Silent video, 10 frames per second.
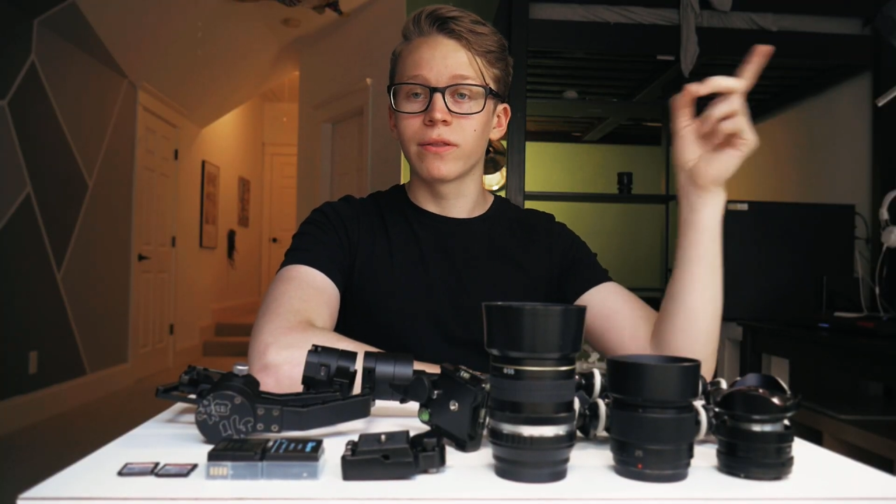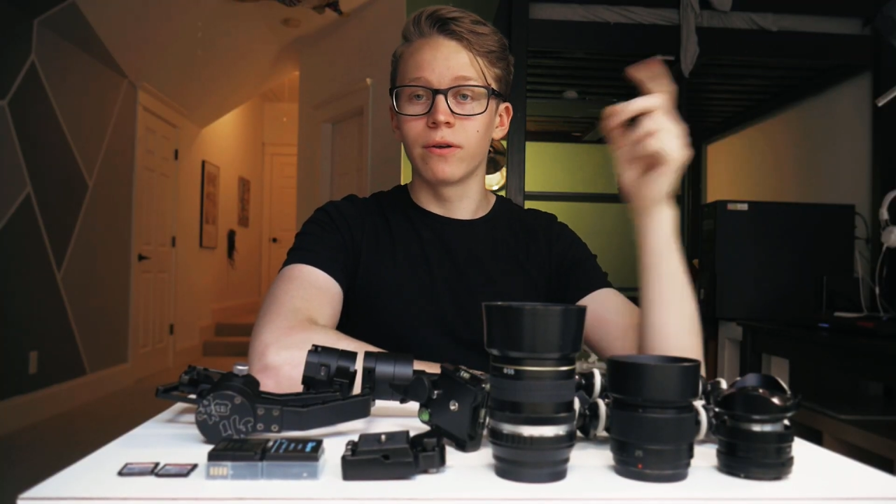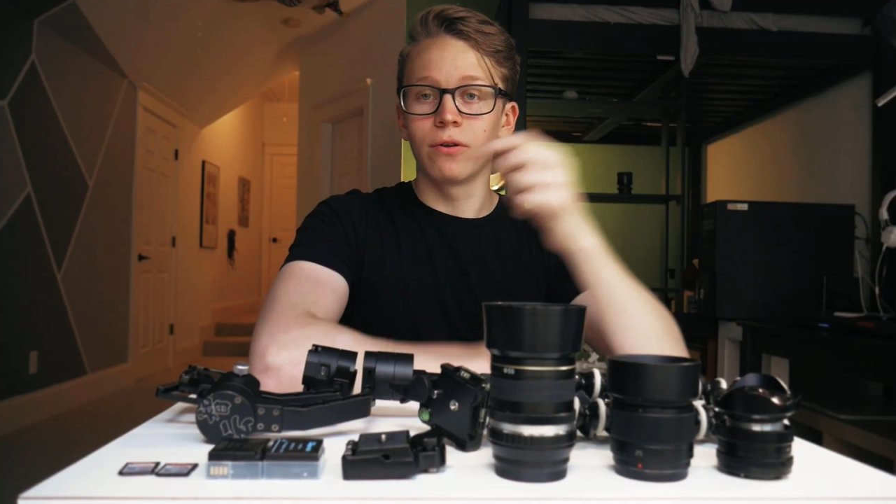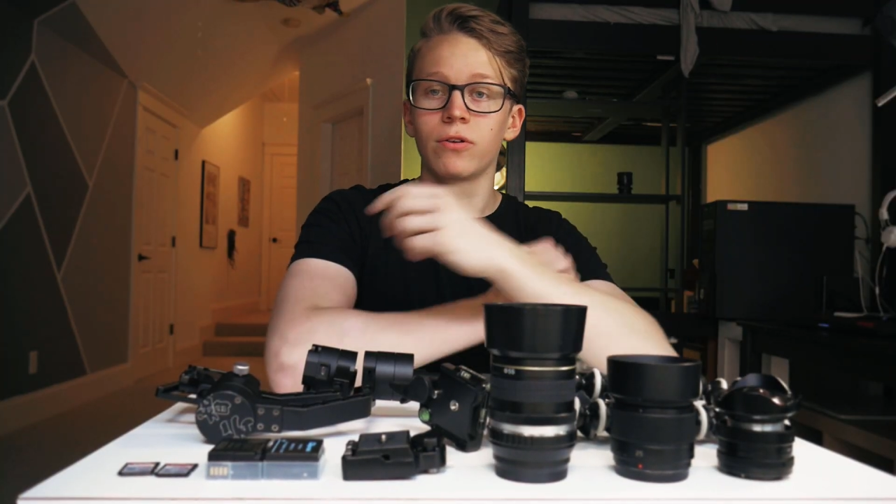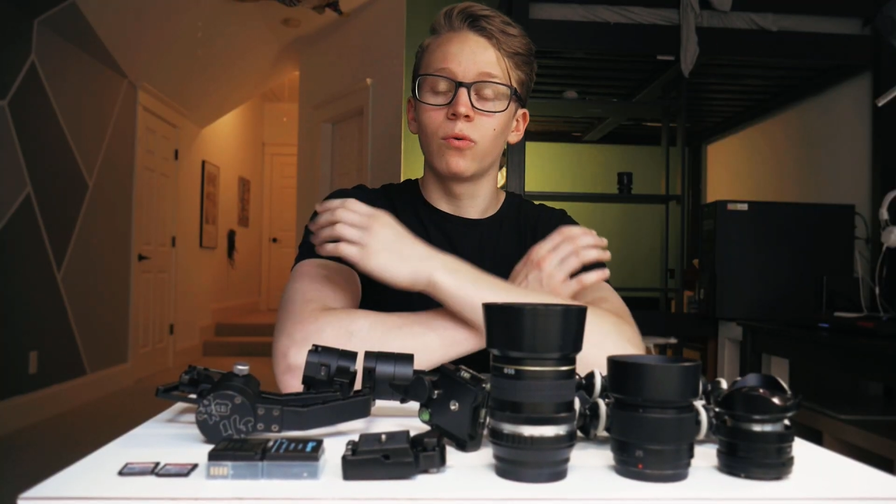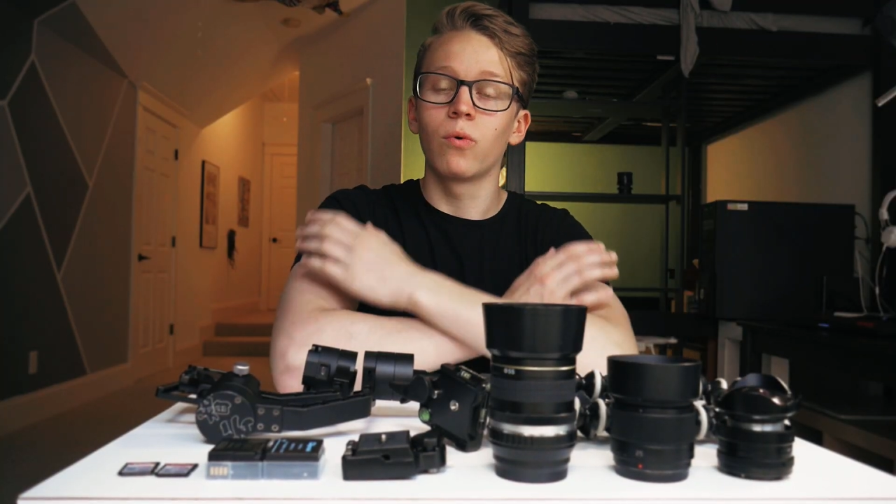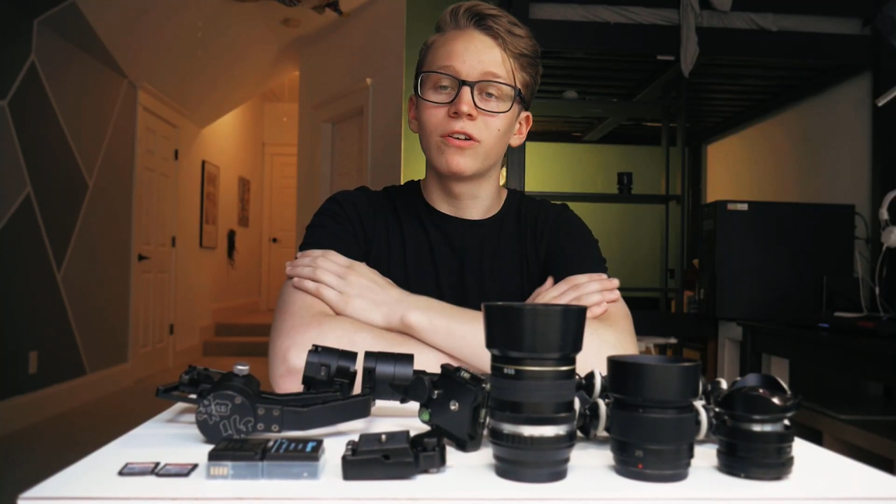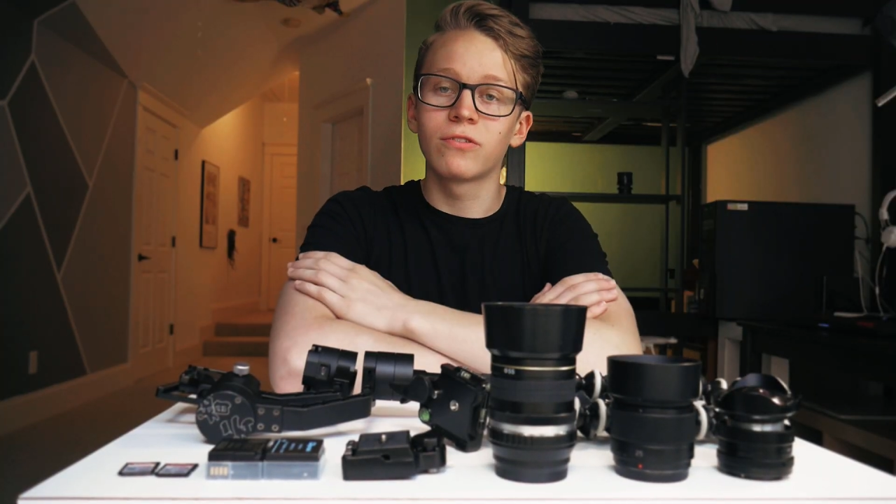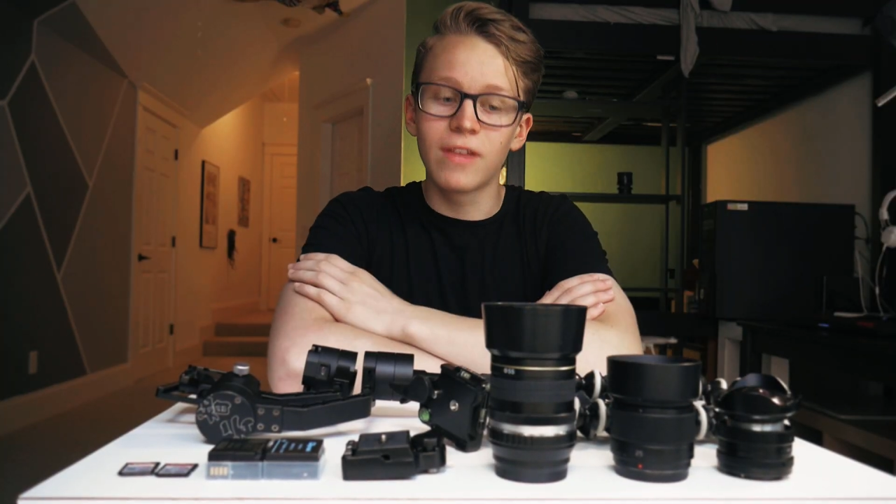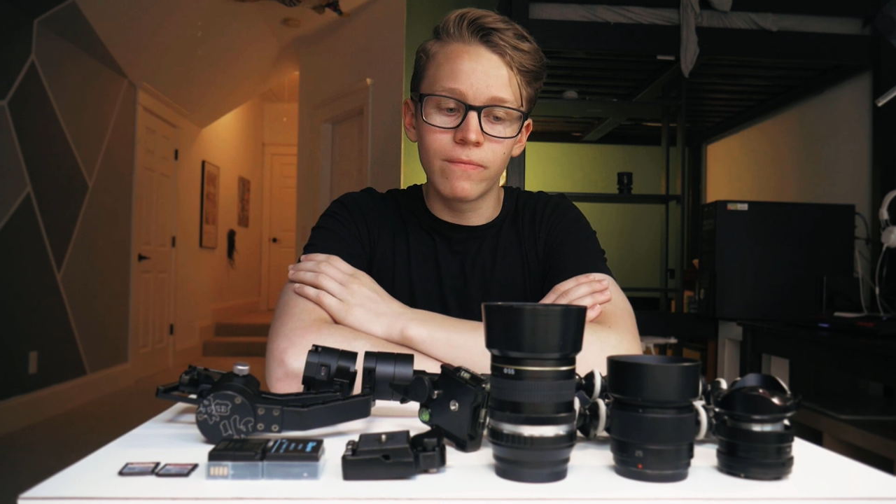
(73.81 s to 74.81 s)
there to go
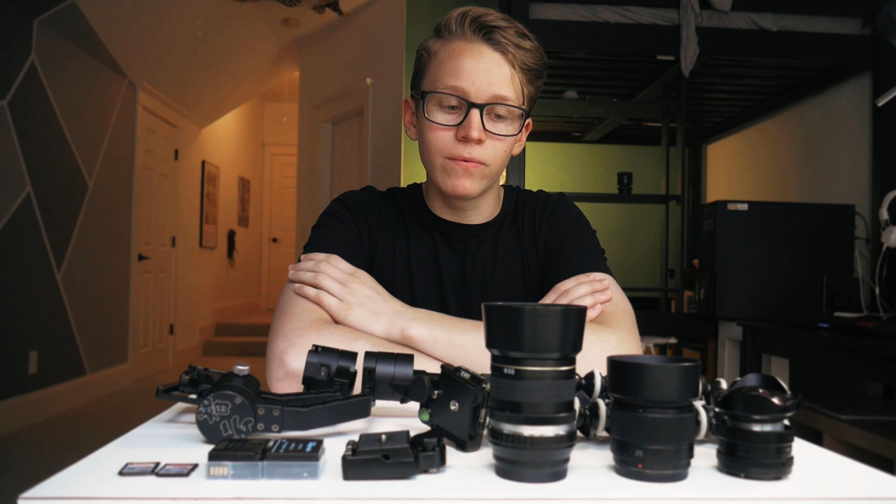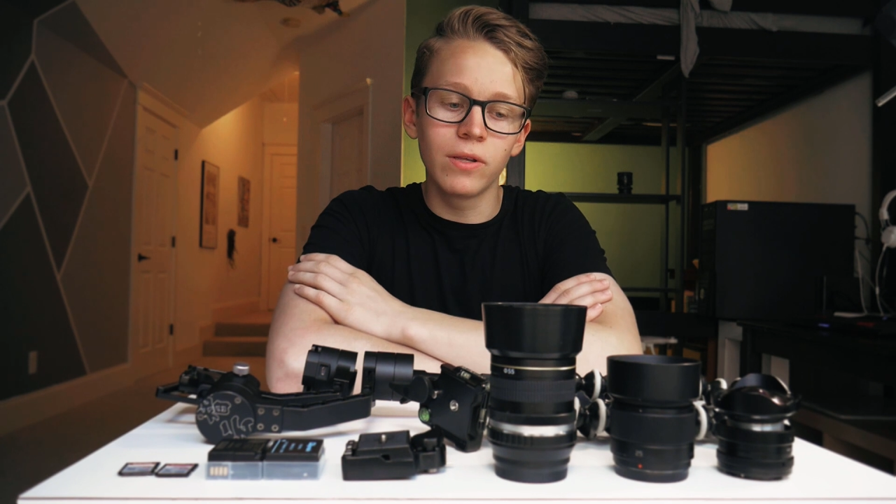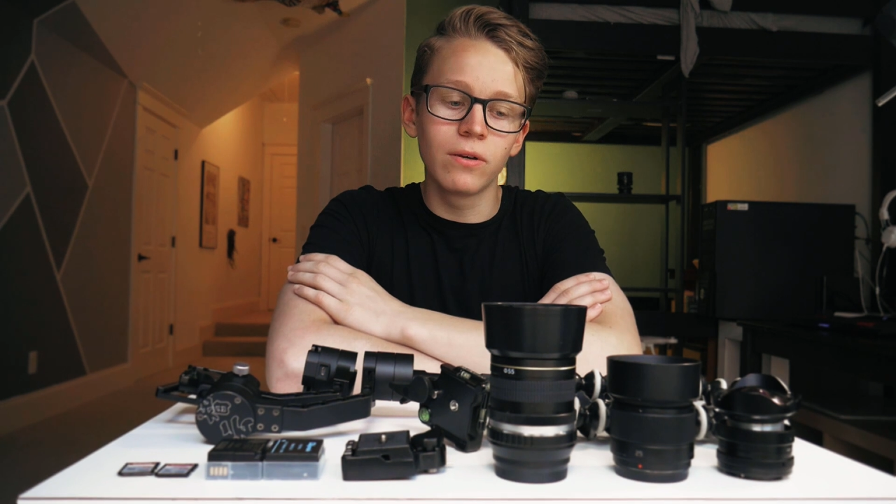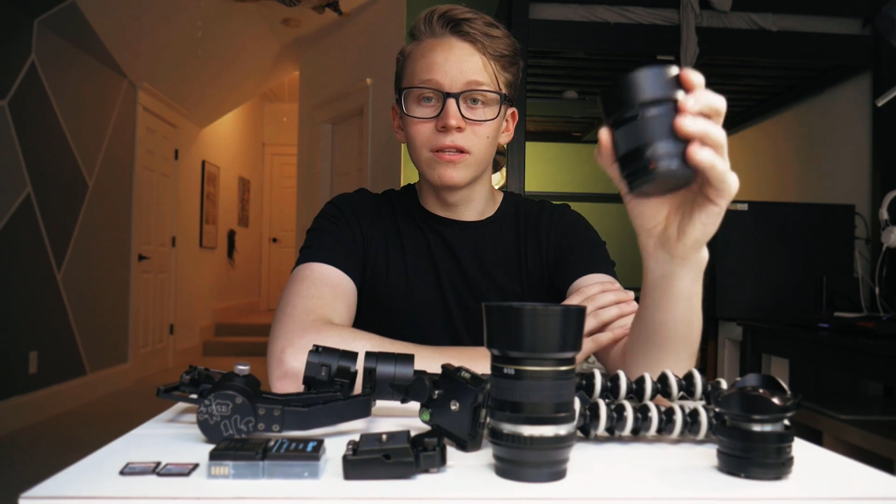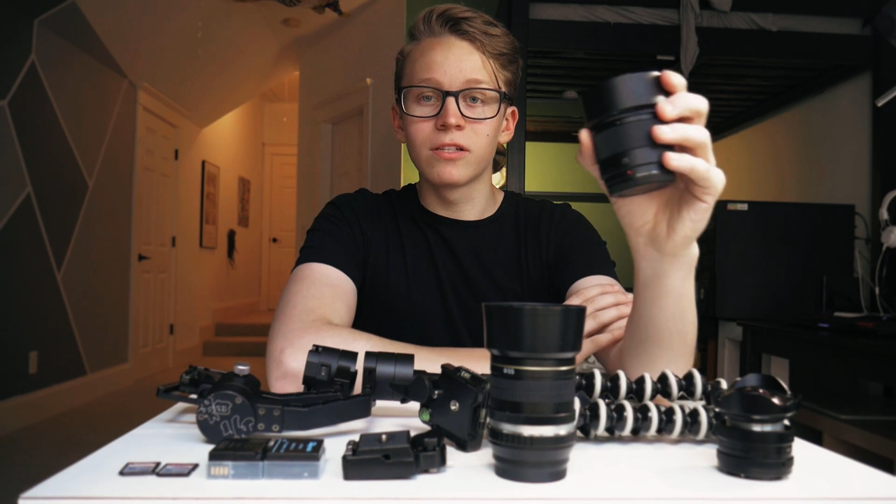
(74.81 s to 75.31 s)
watch that video.